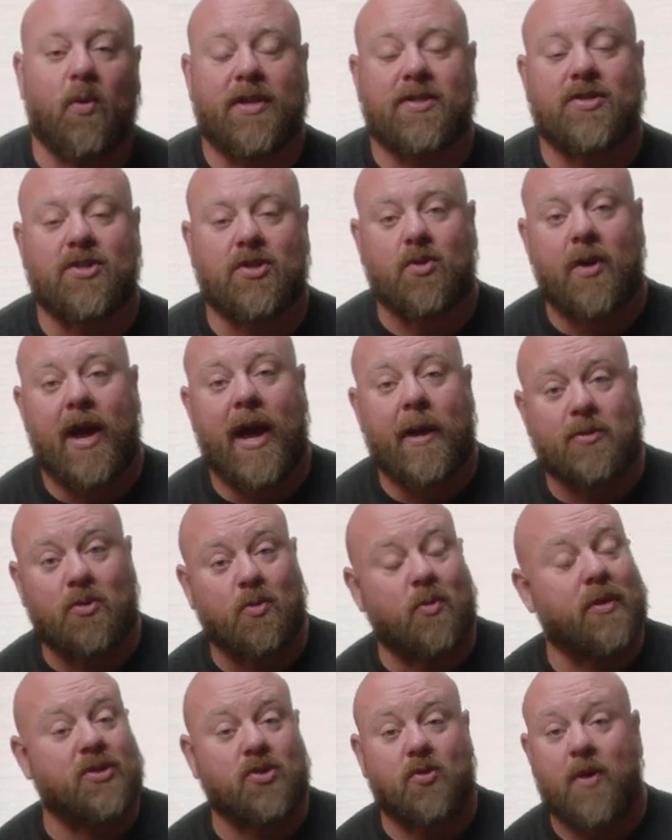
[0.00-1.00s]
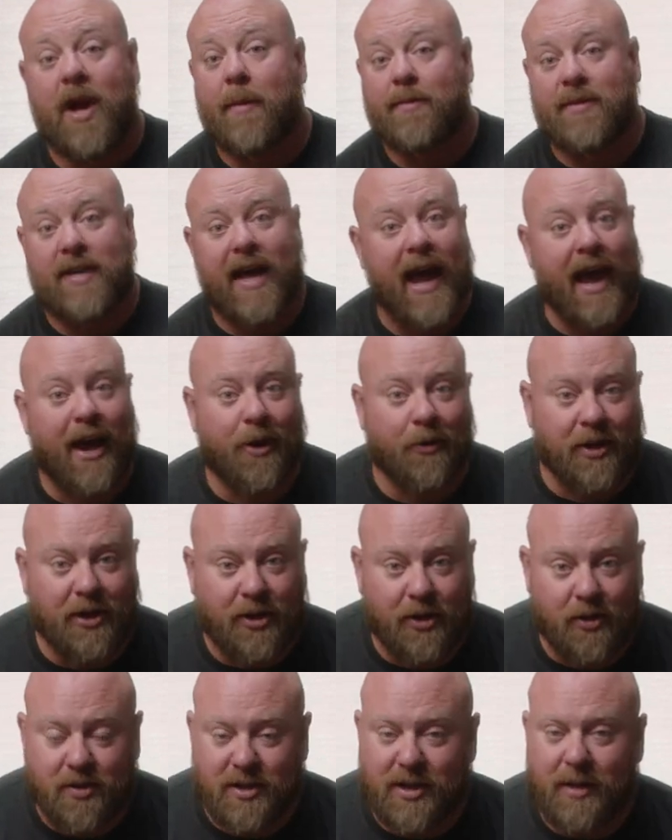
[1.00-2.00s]
wrist straps, wrist wraps, how to
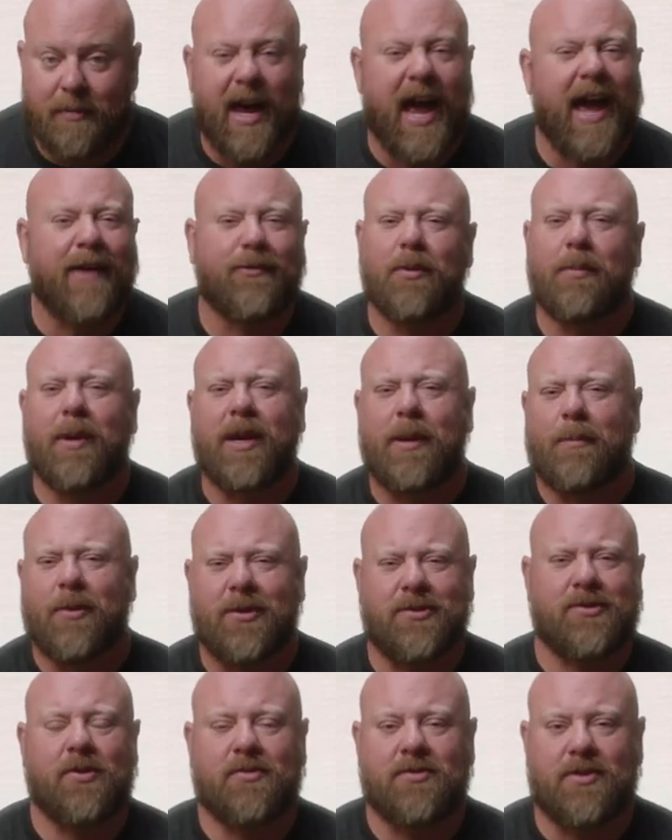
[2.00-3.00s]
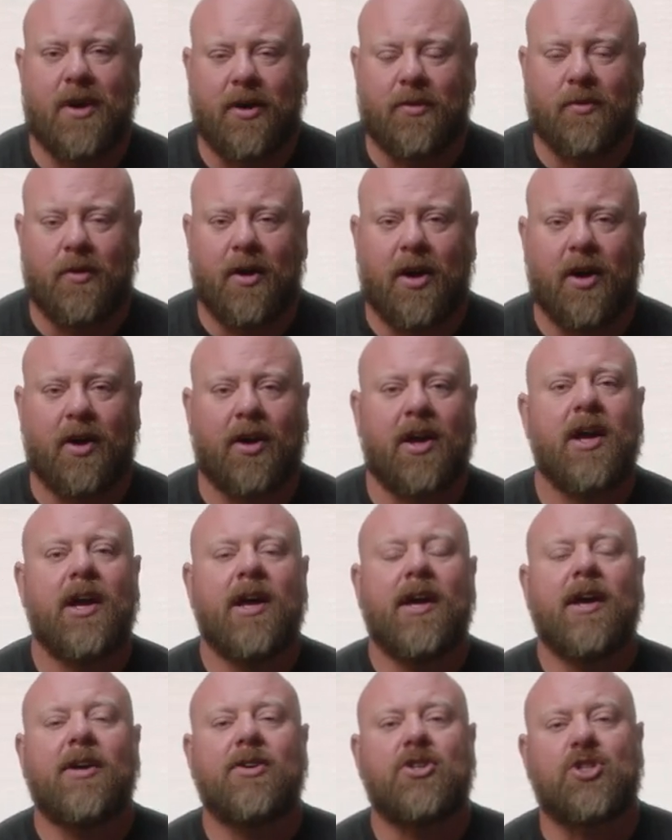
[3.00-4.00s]
use them, everybody puts those on wrong,
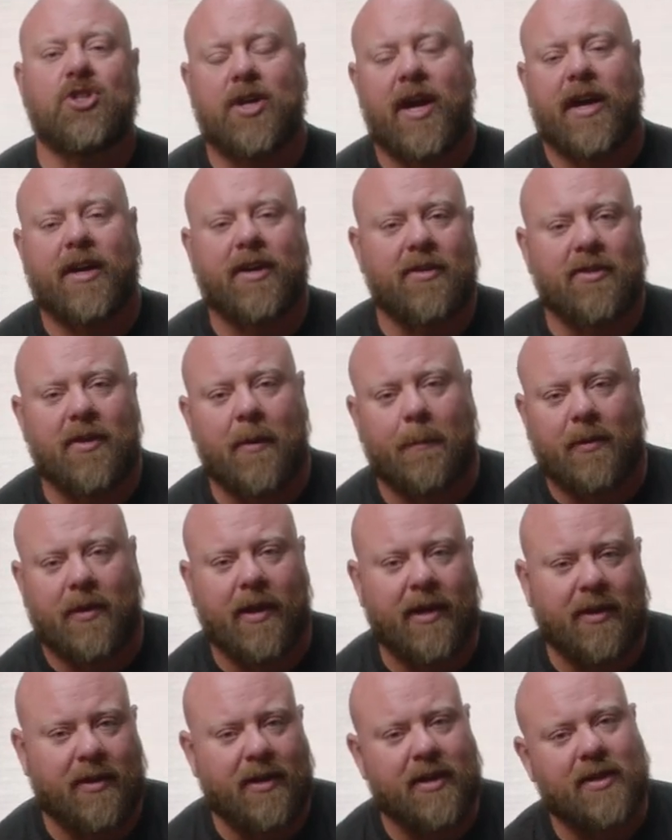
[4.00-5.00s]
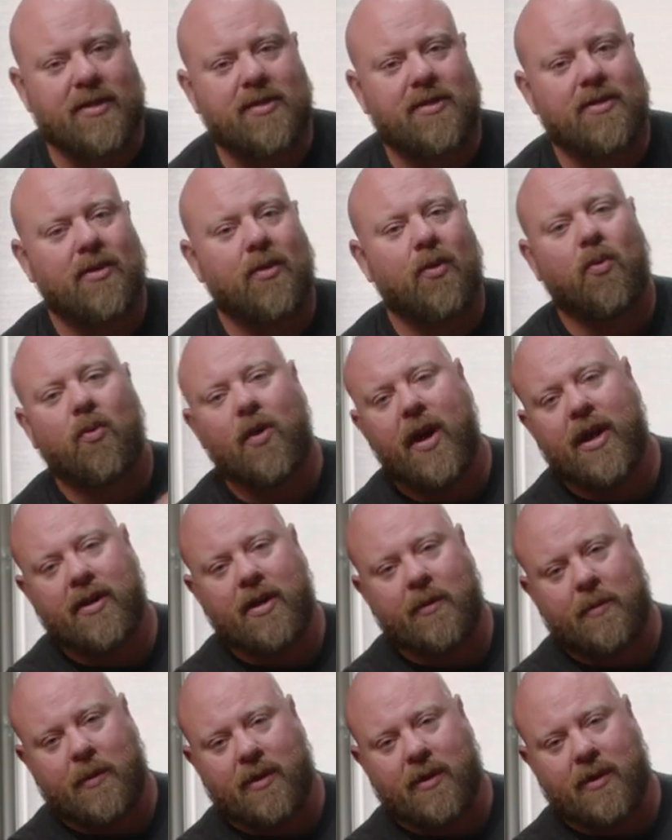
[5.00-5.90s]
check the playlist right up